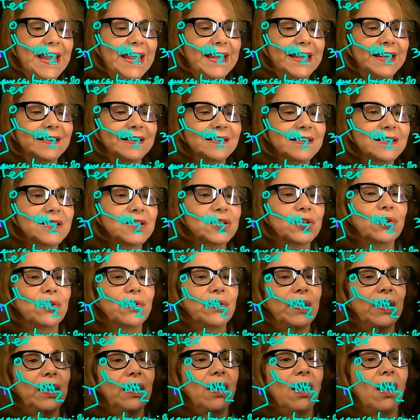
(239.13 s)
so
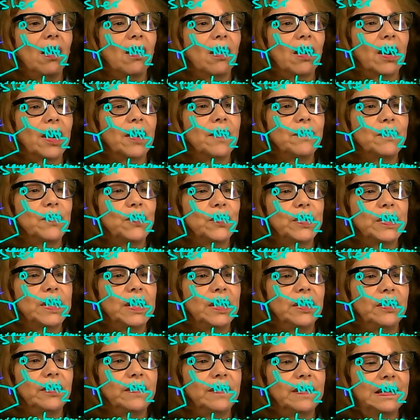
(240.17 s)
you need
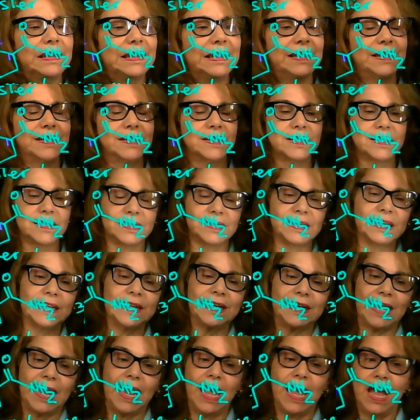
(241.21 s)
to list the
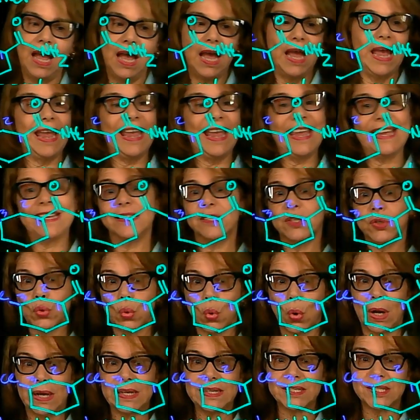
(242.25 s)
N
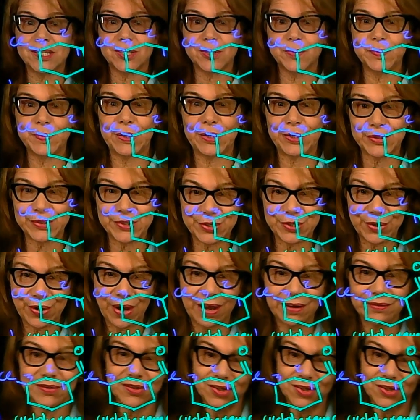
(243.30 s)
twice because you have 2